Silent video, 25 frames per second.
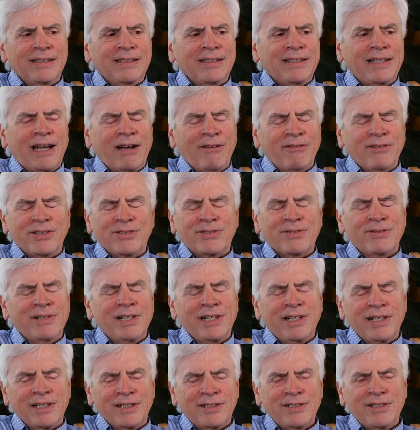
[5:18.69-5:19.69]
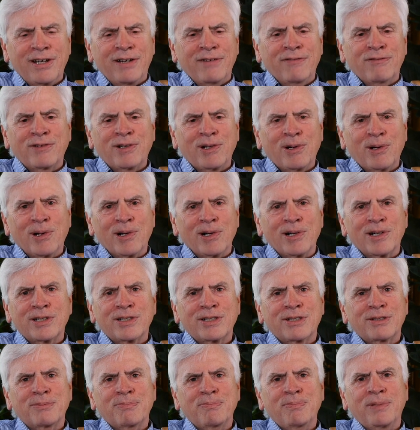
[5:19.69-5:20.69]
that was really a tough
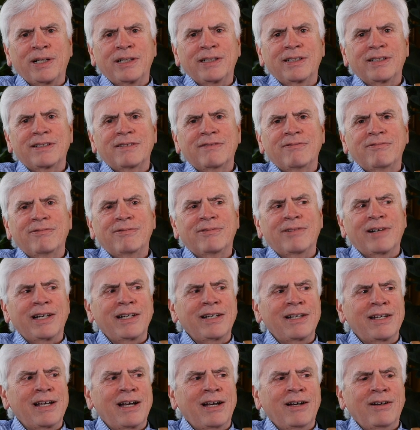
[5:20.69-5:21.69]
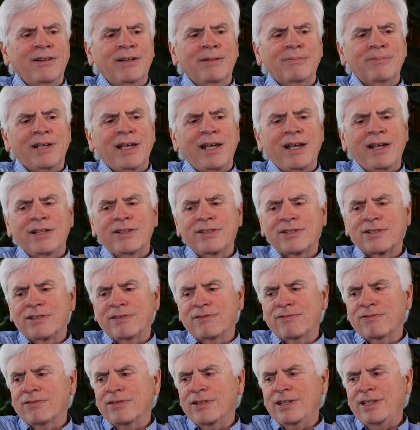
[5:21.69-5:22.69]
course. But right now I'm
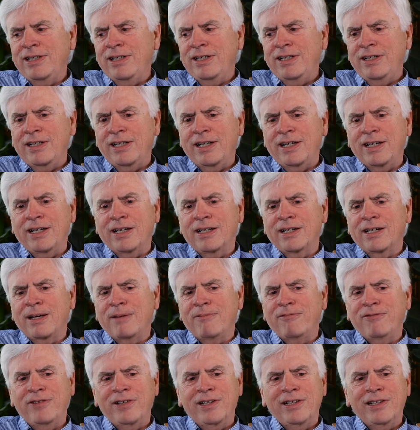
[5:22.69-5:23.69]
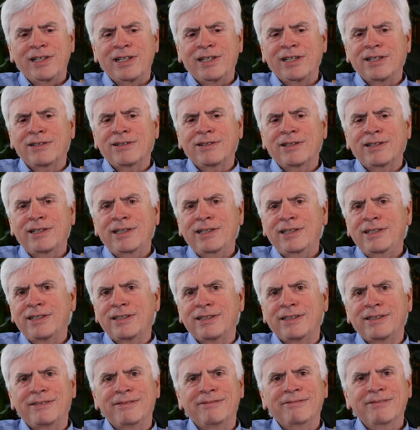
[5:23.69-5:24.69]
cancer-free and I'm feeling good,
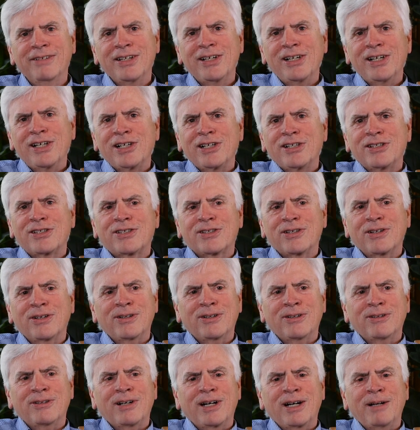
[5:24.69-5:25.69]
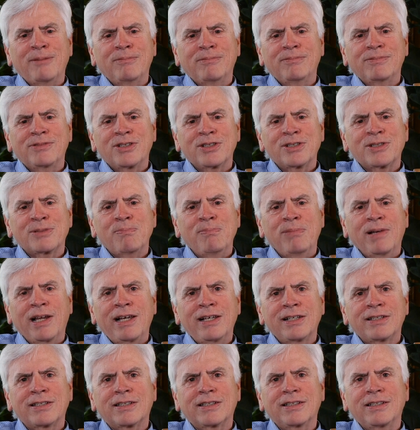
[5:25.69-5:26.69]
and so I'm just
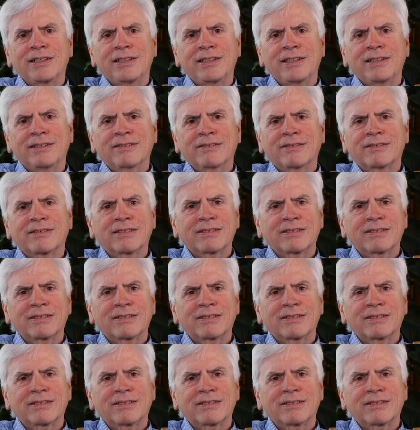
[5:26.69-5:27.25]
blessed and